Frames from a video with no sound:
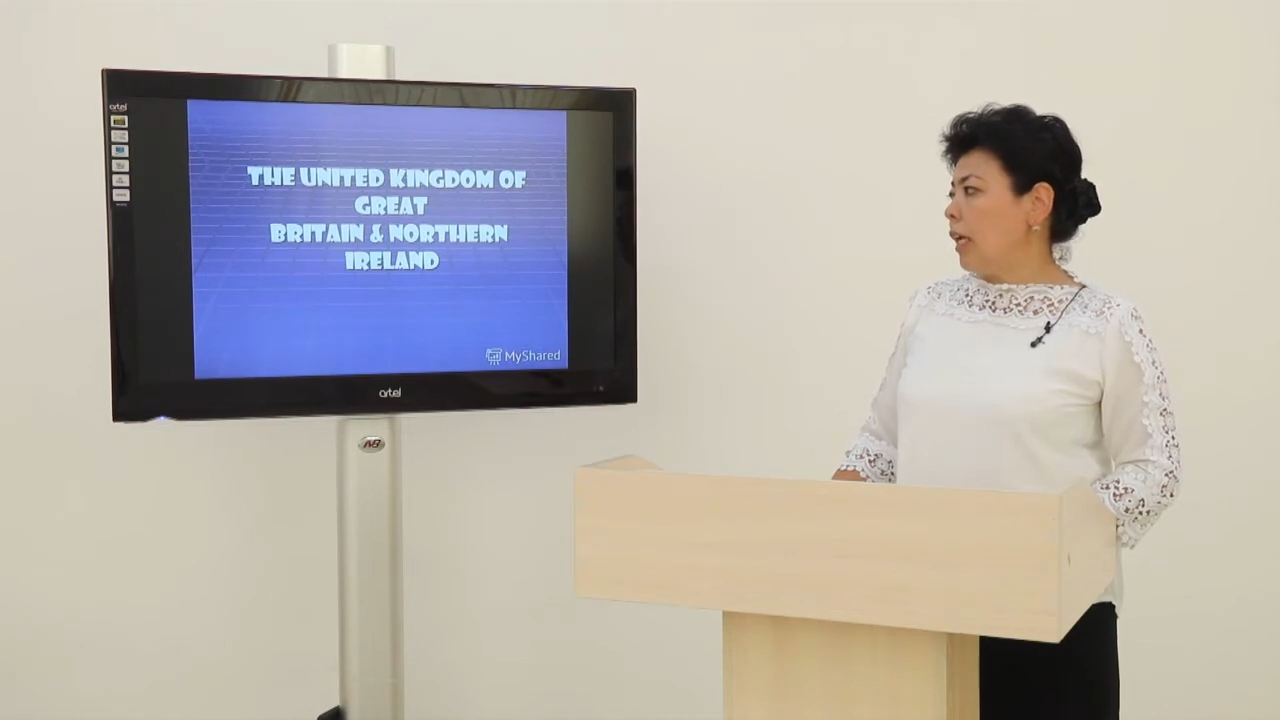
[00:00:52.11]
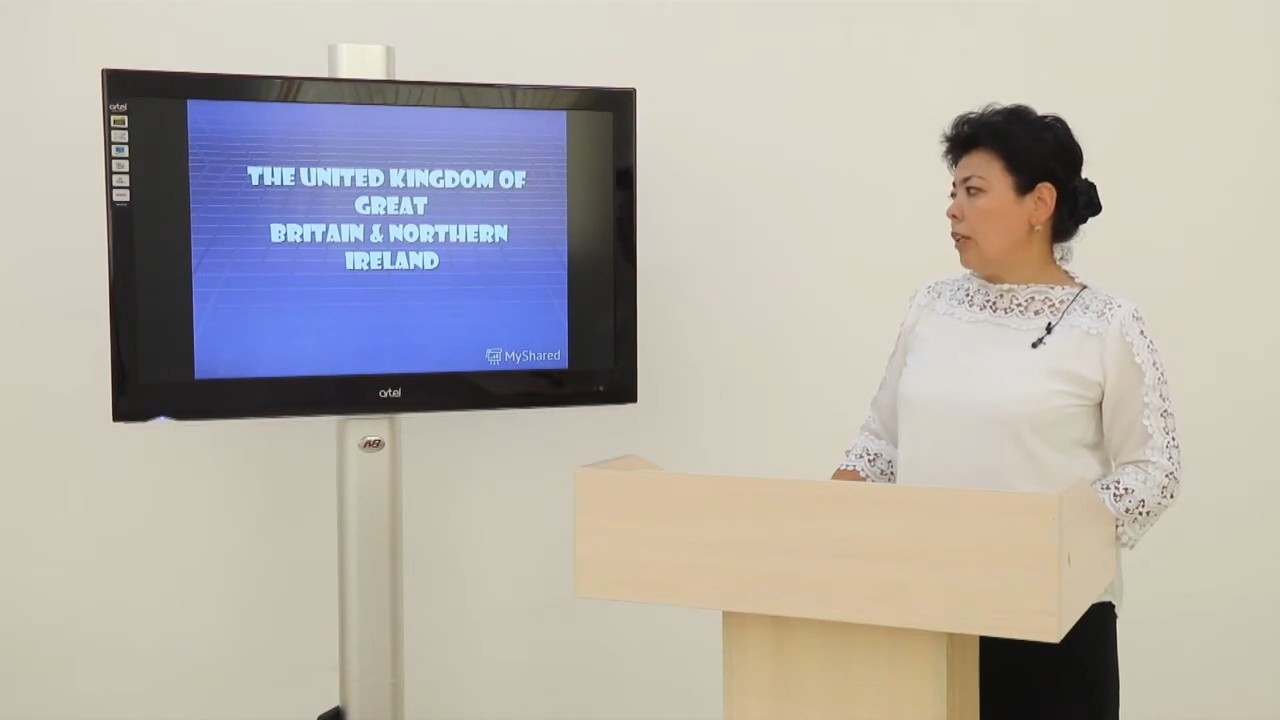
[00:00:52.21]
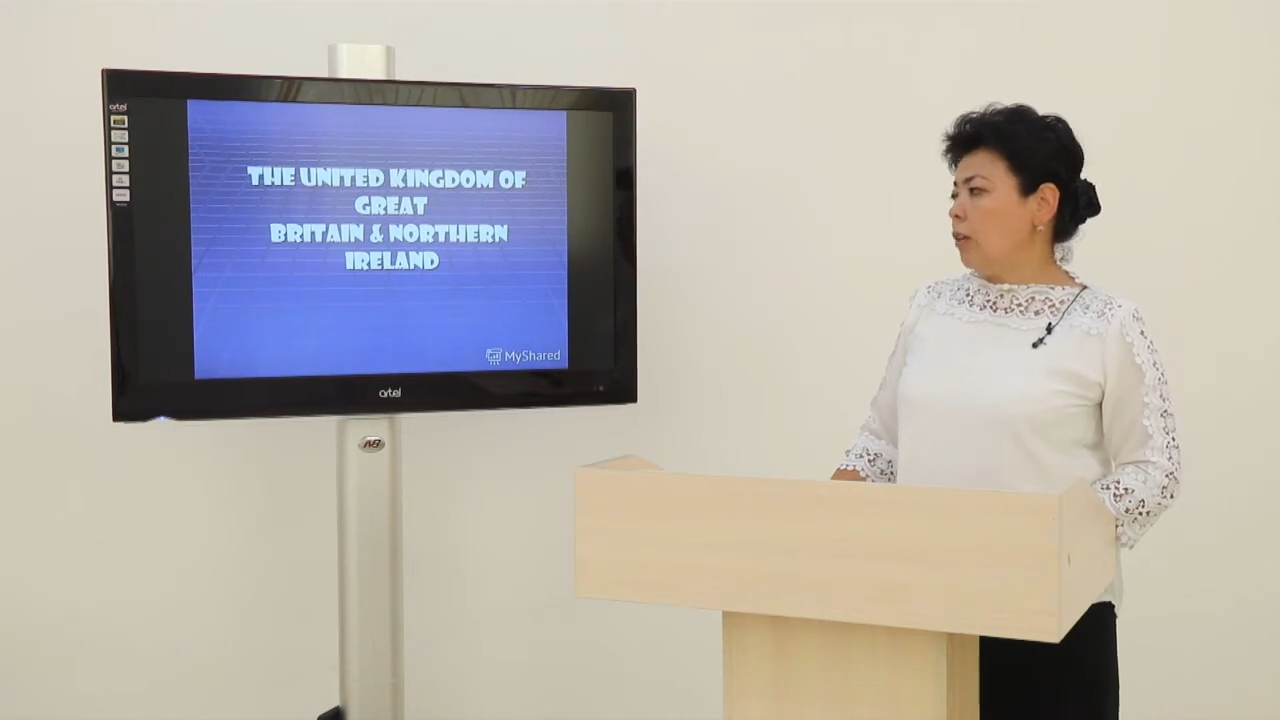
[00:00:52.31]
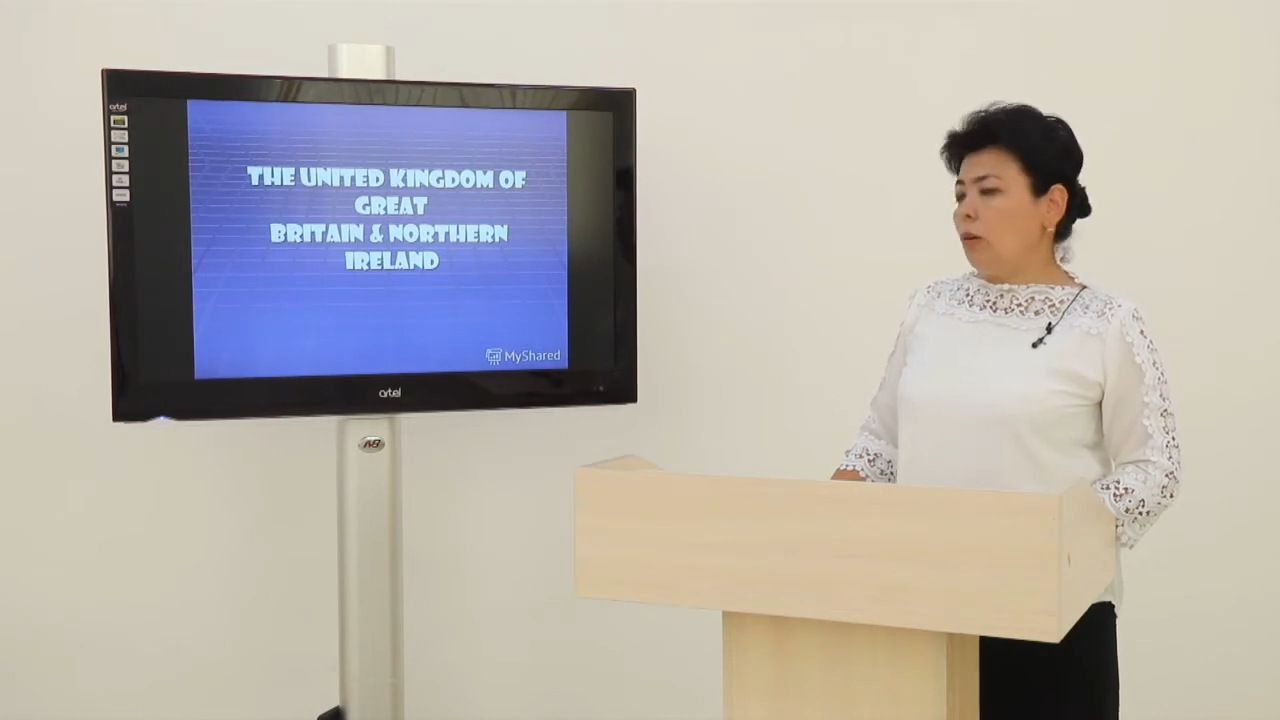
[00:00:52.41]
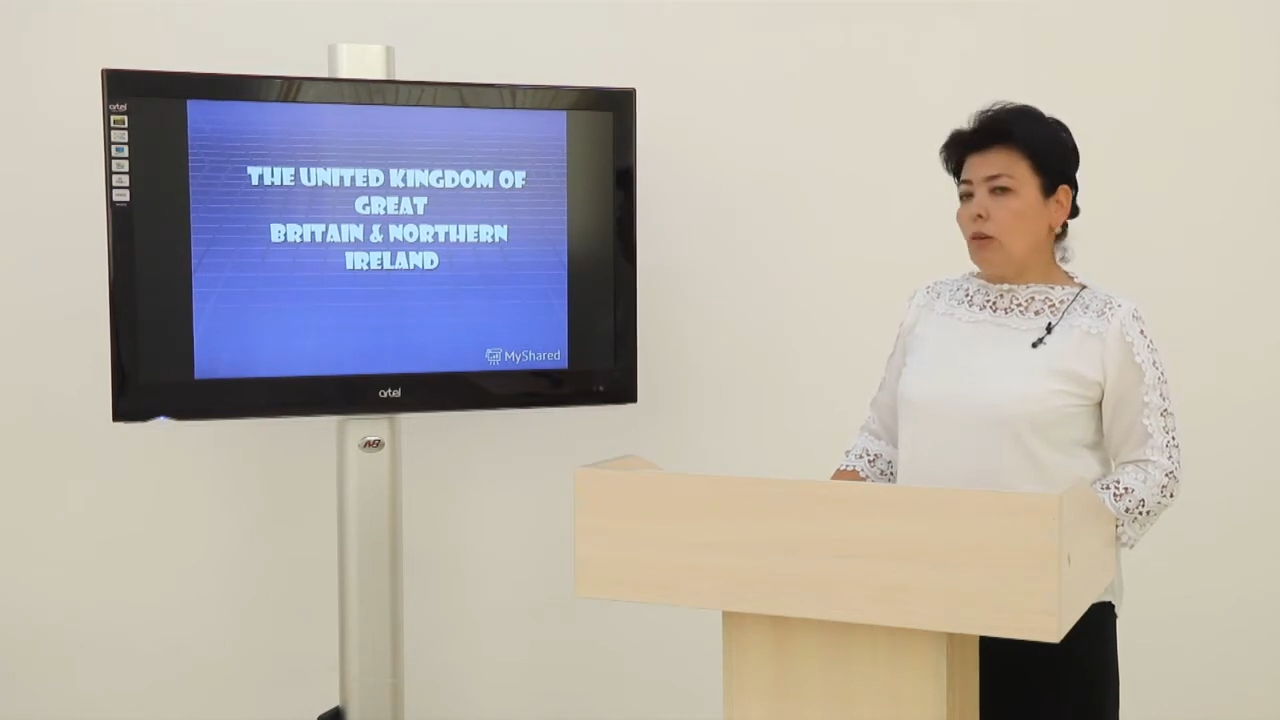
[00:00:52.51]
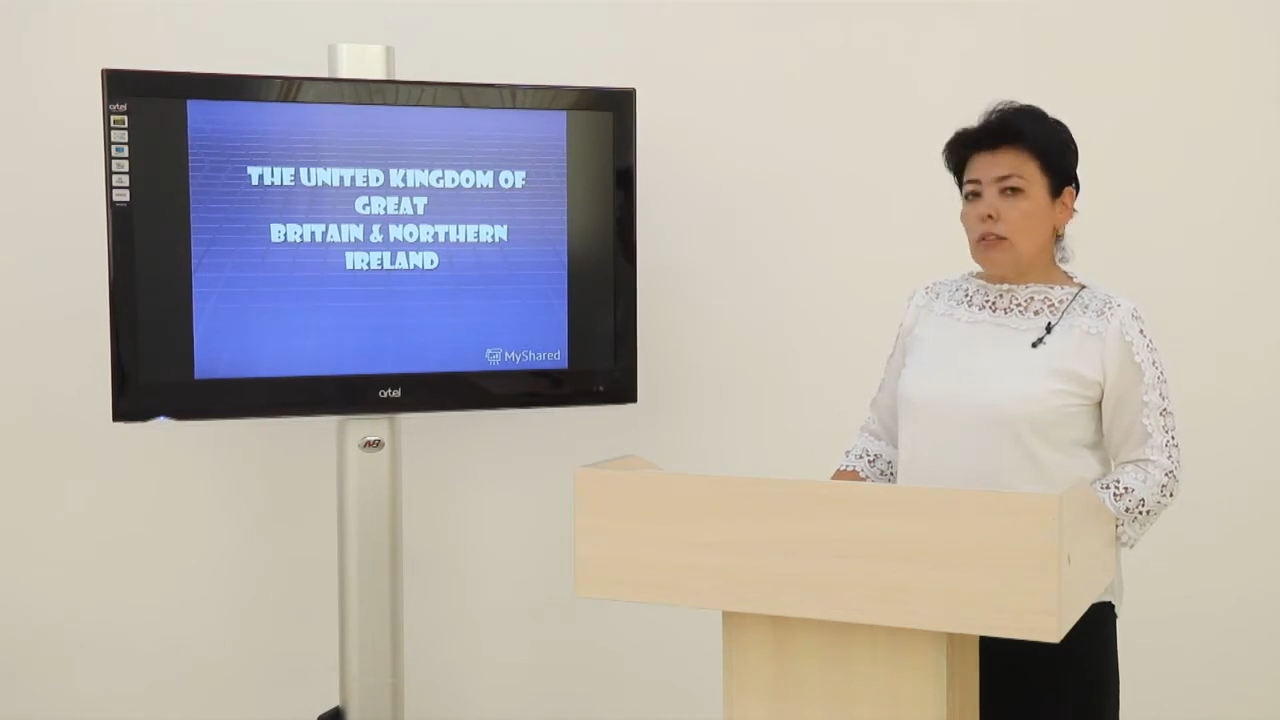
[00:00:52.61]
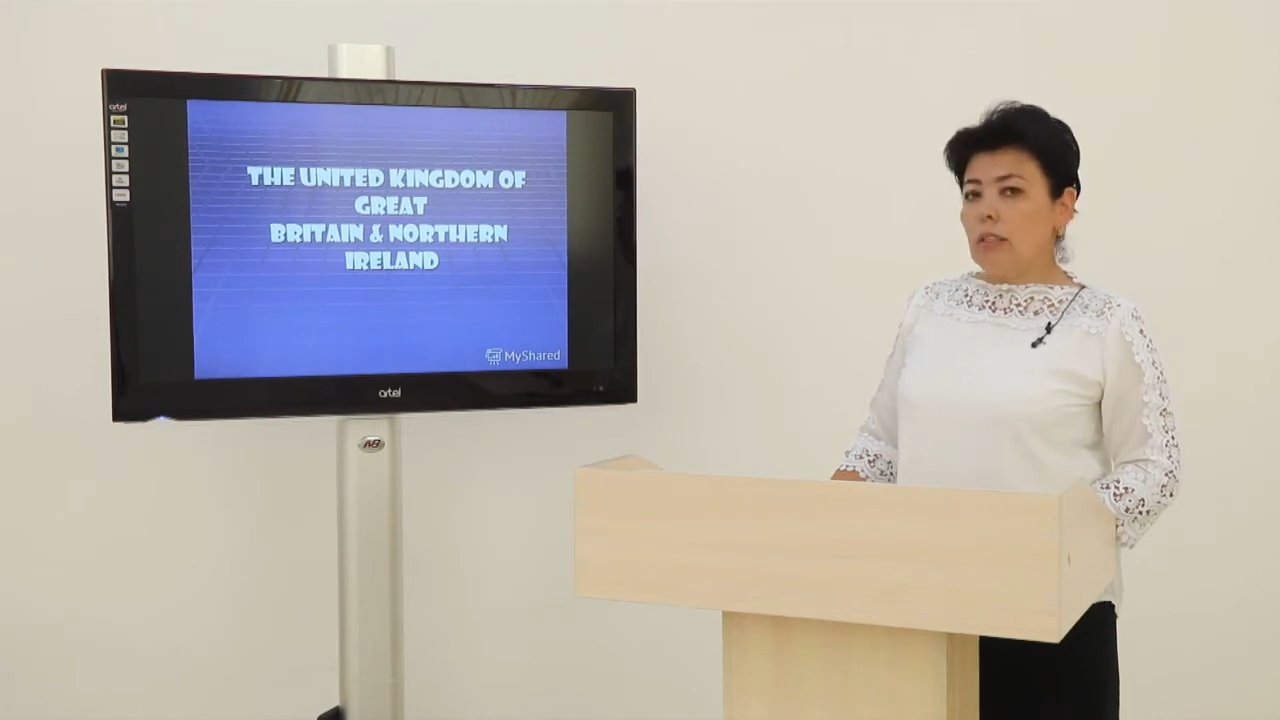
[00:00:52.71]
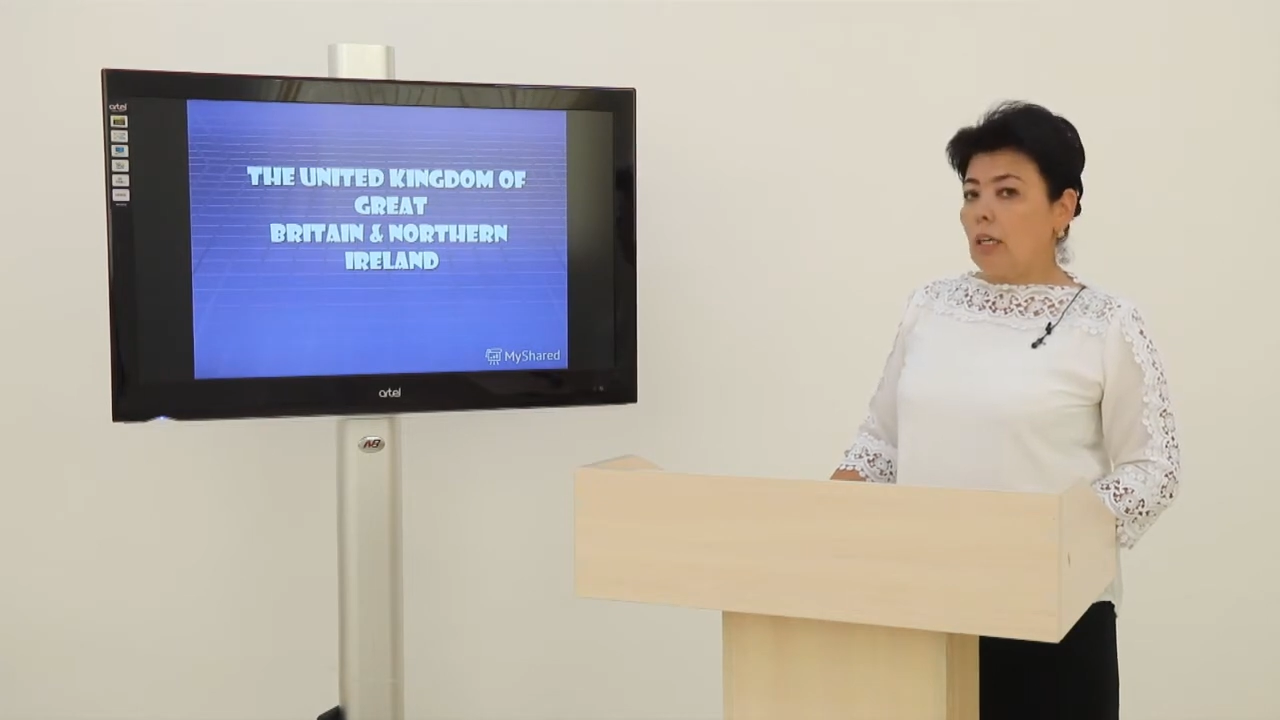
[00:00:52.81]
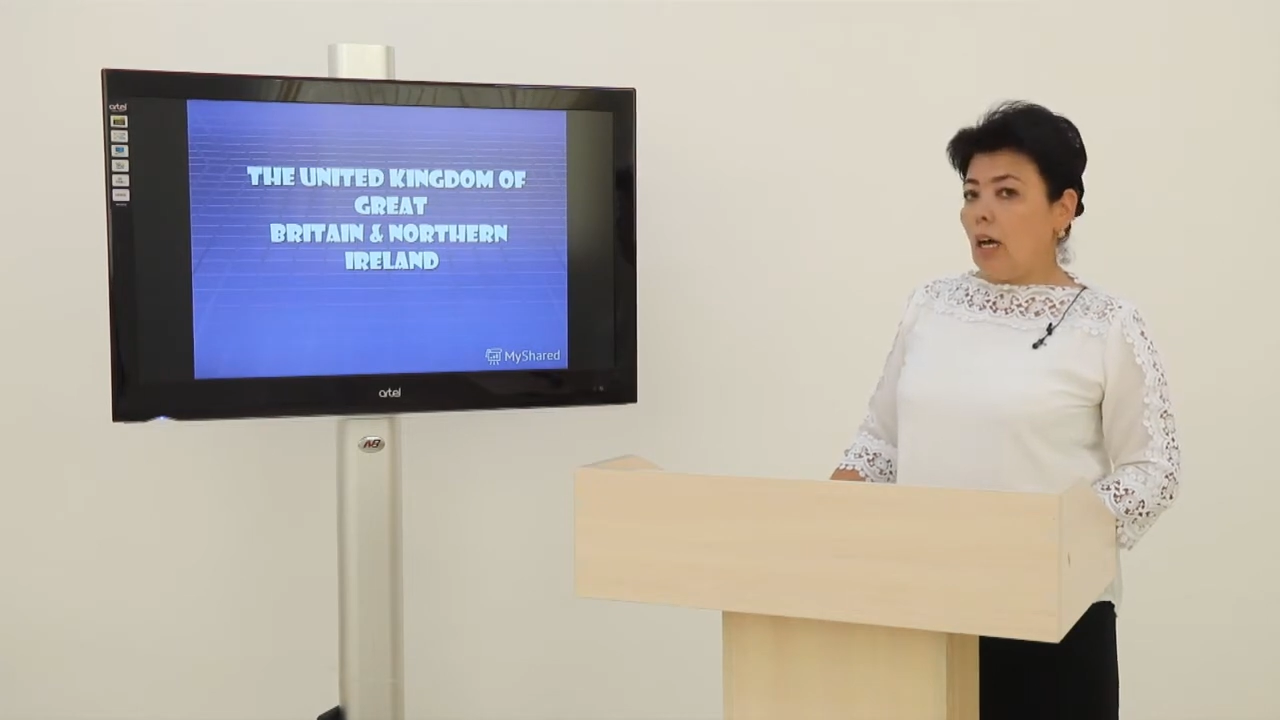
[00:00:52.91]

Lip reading: and Northern